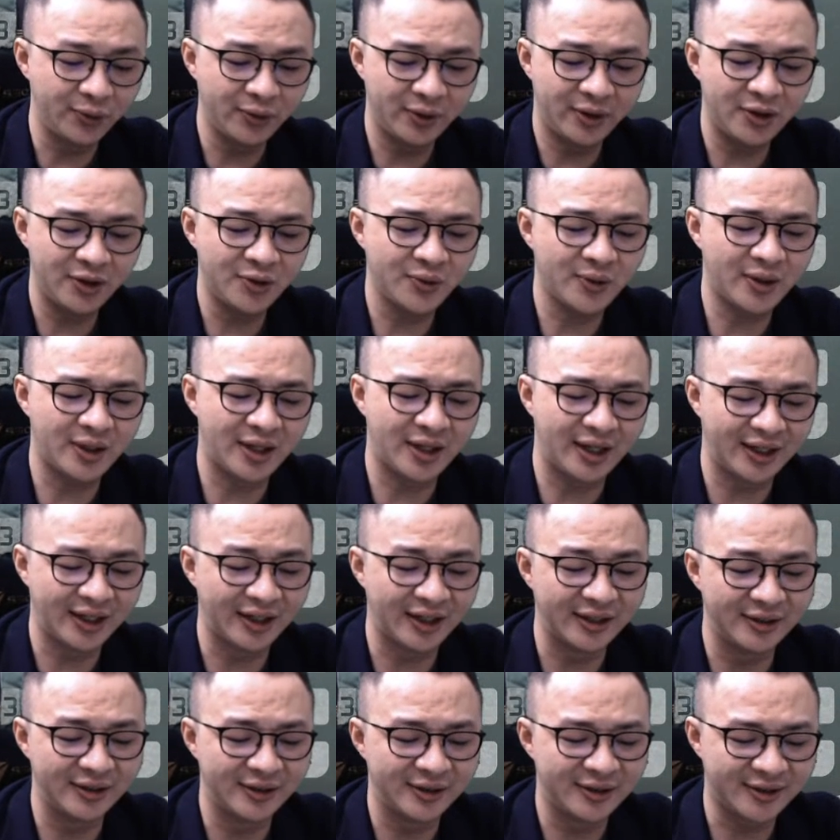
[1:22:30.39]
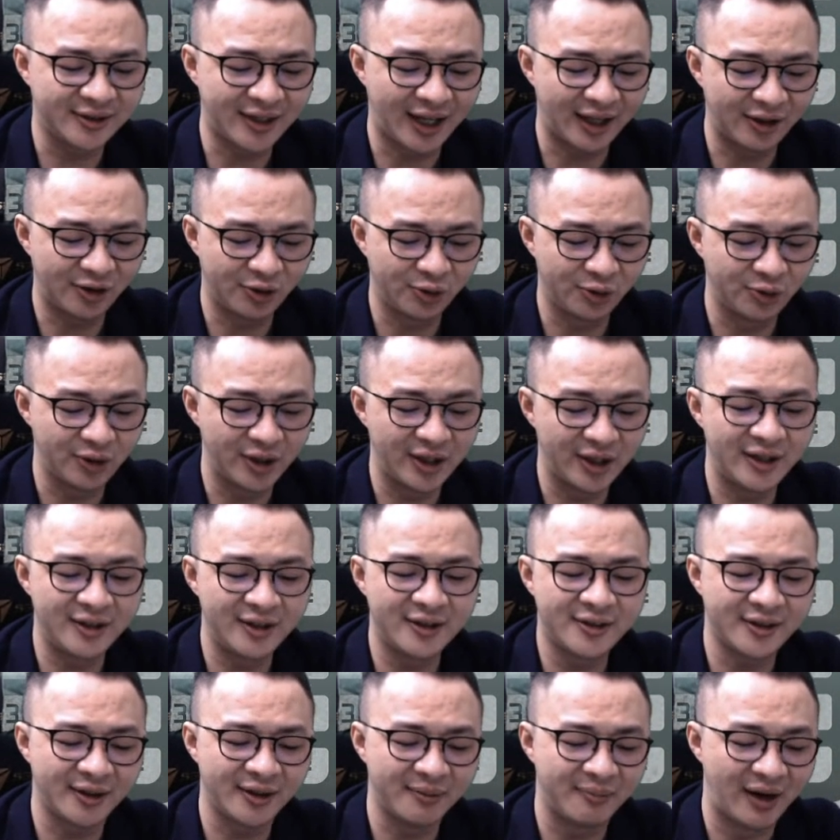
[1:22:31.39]
This one I can start to
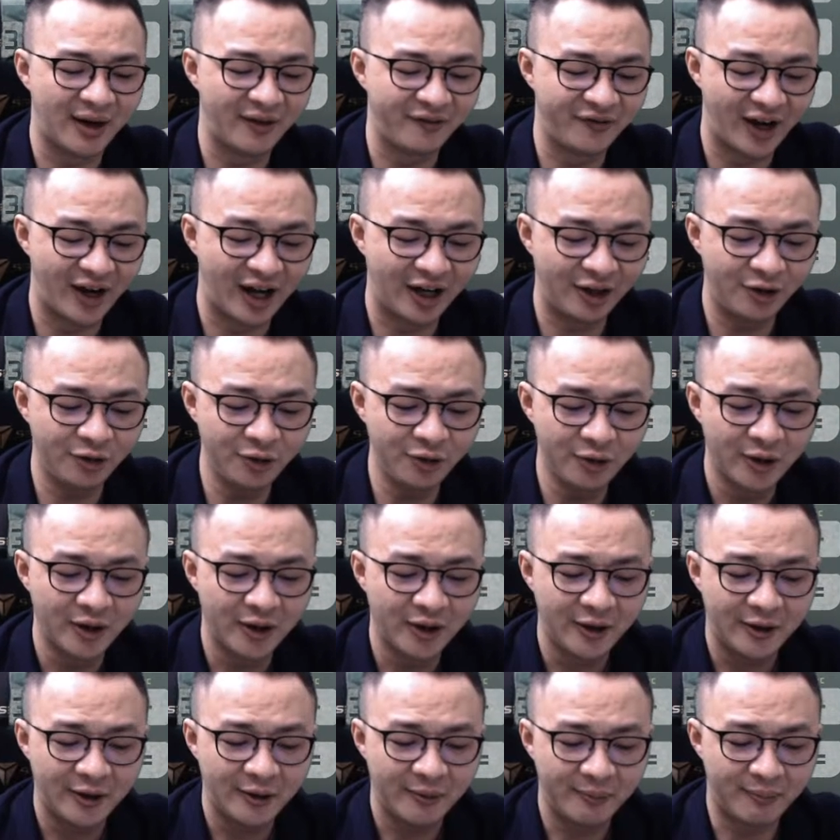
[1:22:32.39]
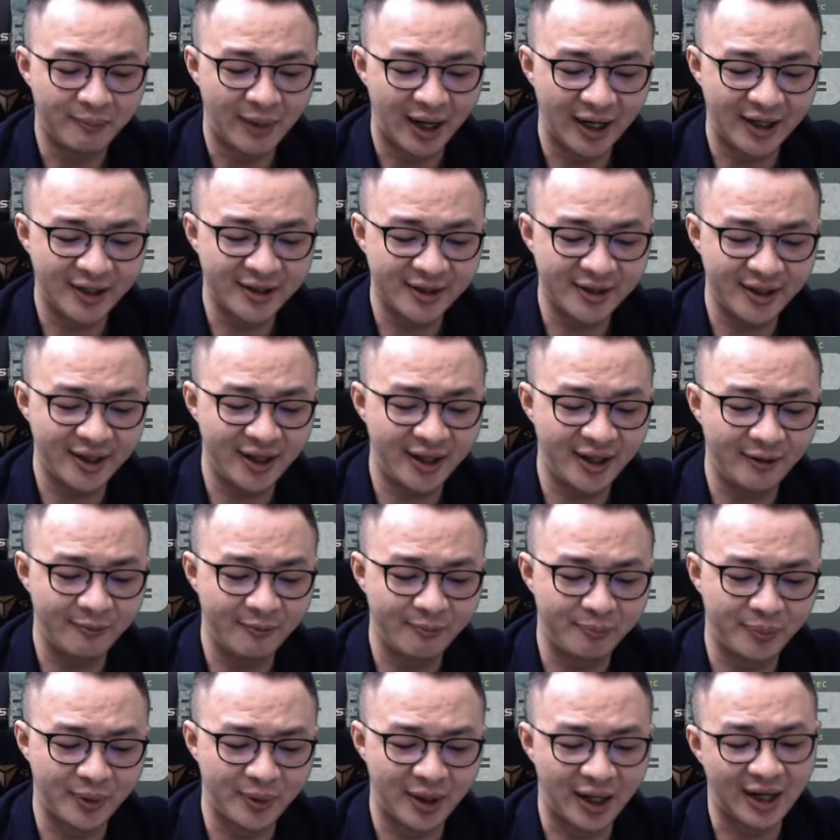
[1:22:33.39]
insert my value. Minus 8
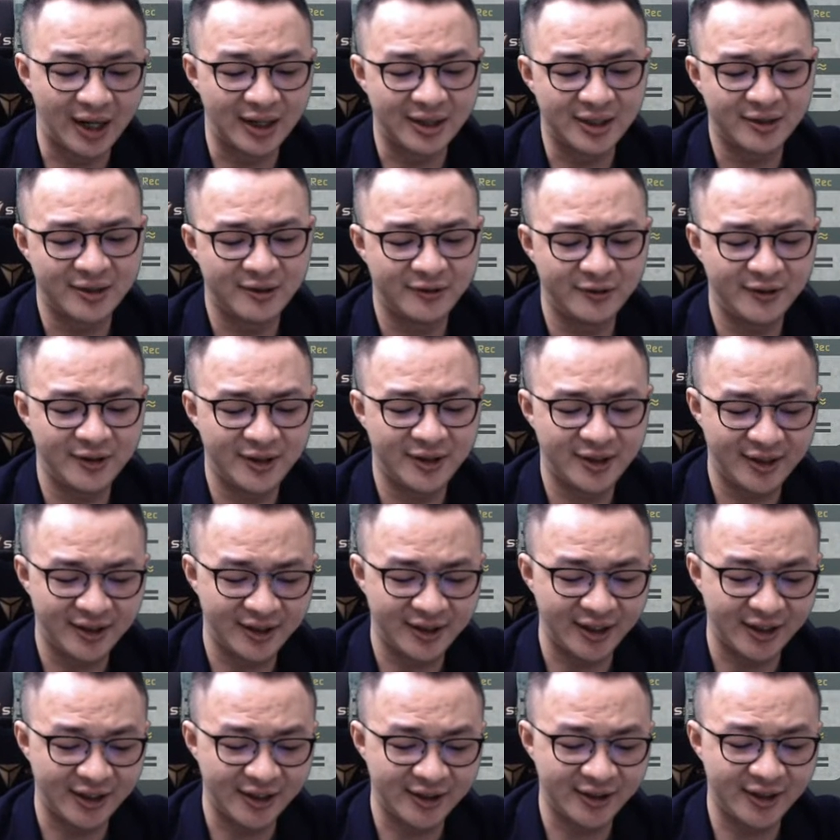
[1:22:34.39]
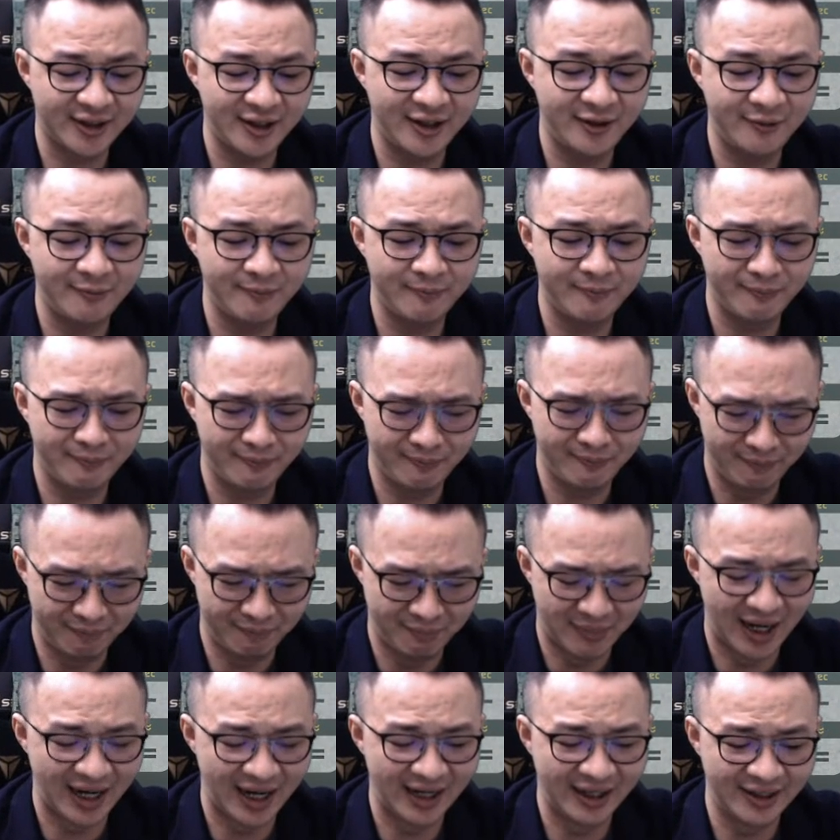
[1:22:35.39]
plus 16
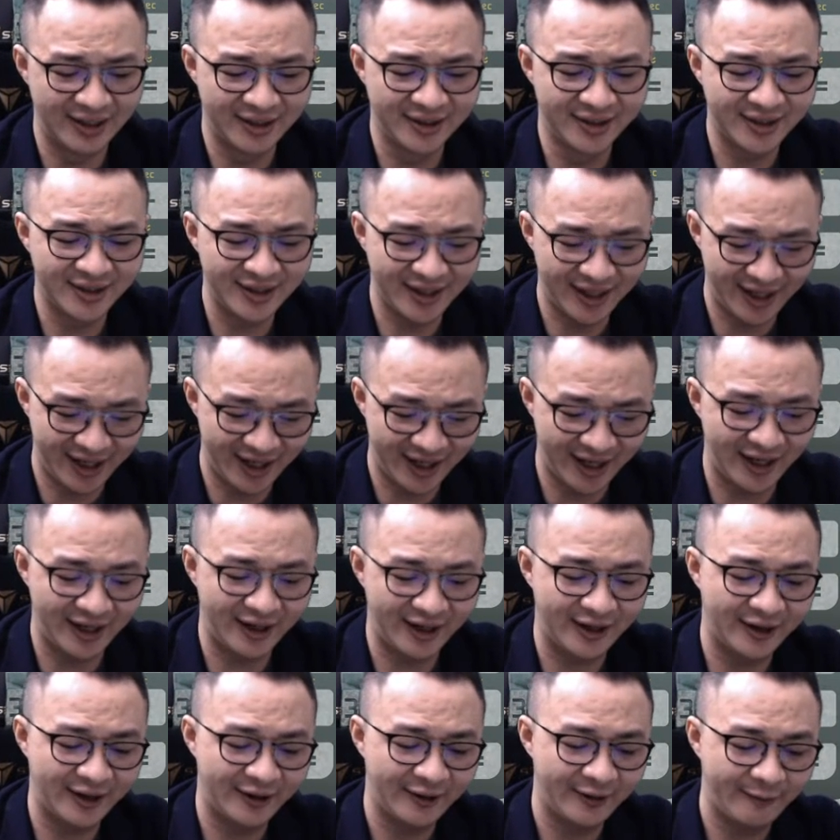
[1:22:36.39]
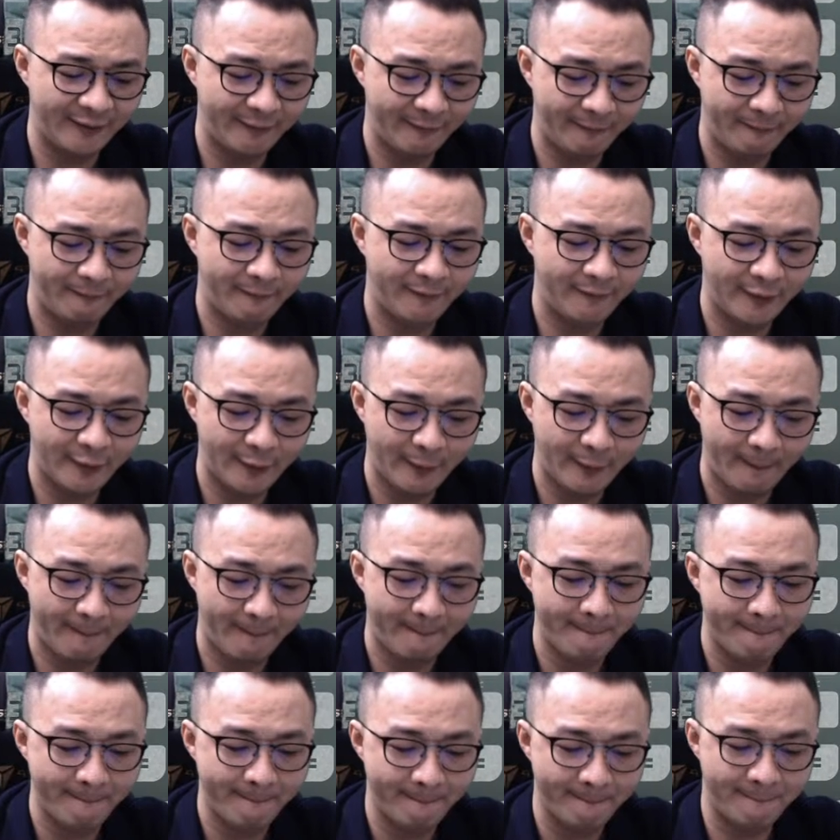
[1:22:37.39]
minus 8
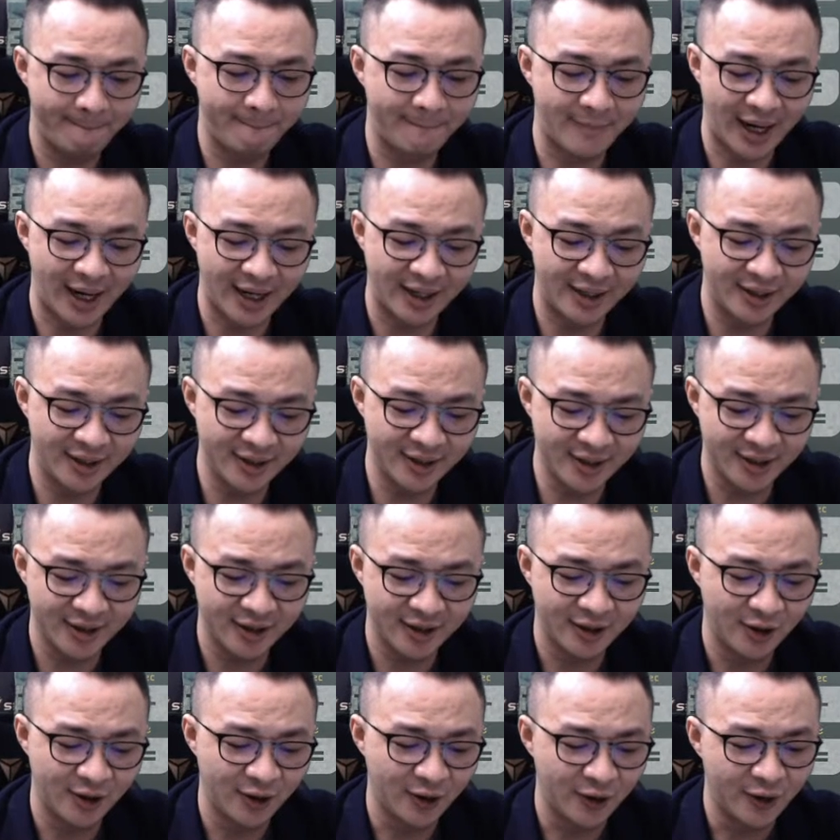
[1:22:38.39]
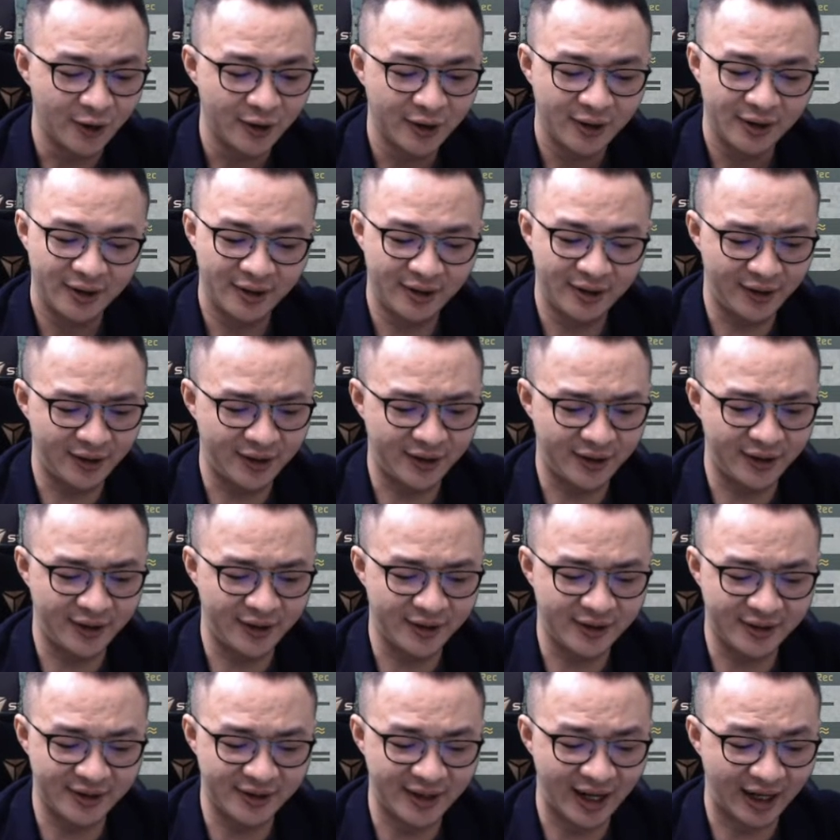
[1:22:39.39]
minus, this is
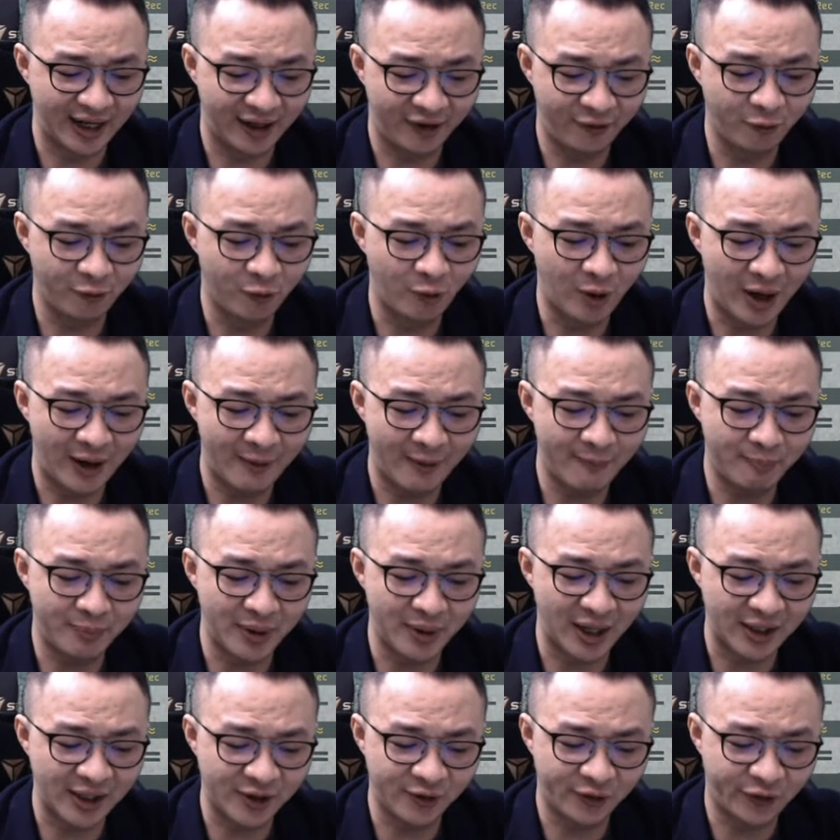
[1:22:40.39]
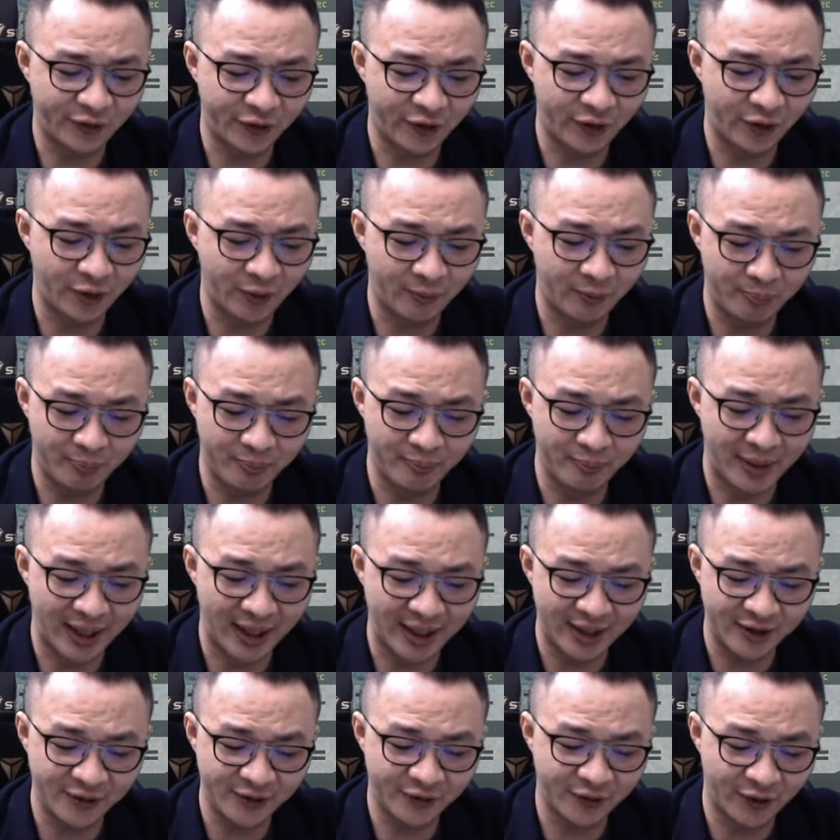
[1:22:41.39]
negative 1 plus 4
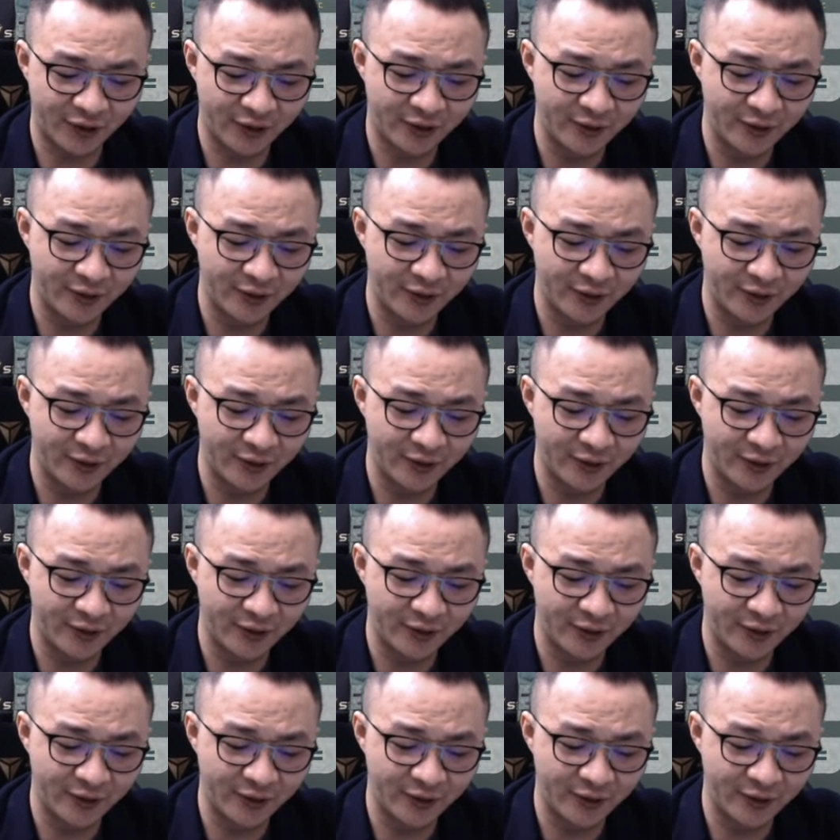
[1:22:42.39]
minus 4.